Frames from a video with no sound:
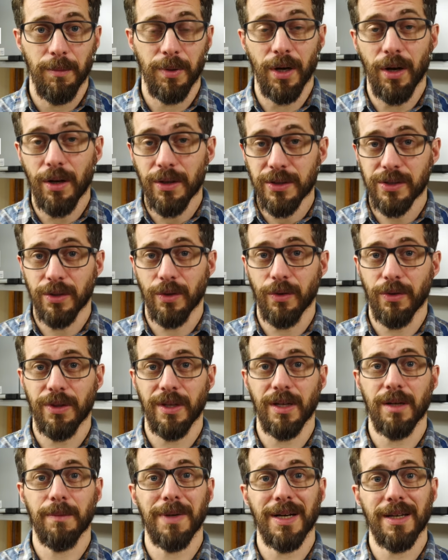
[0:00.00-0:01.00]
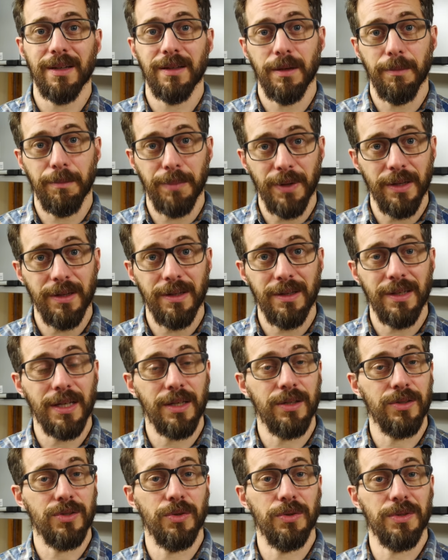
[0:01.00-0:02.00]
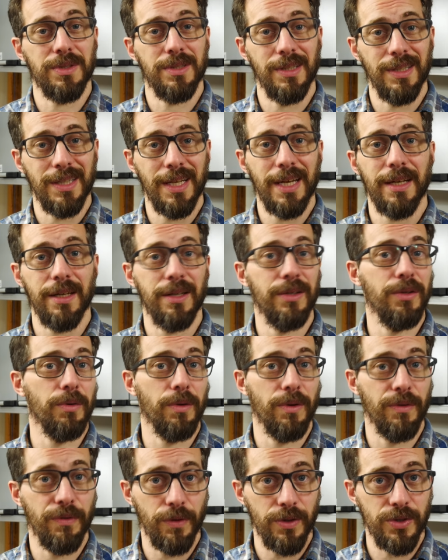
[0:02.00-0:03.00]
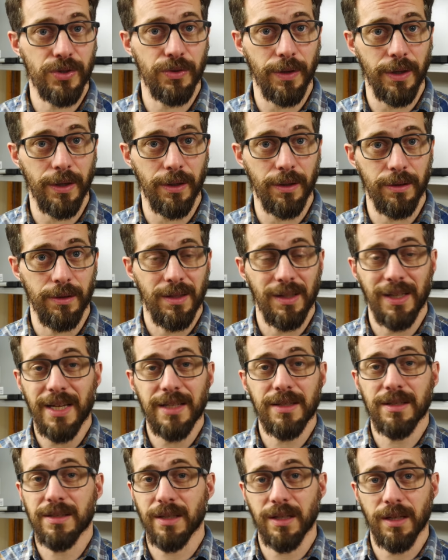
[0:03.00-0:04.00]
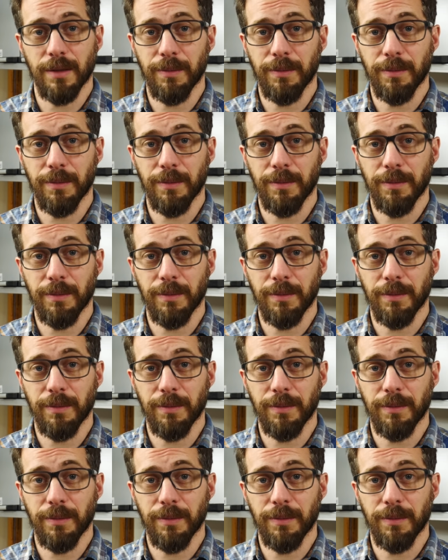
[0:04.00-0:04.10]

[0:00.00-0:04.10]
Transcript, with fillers: But also think about the button that controls the light in your refrigerator. The light doesn't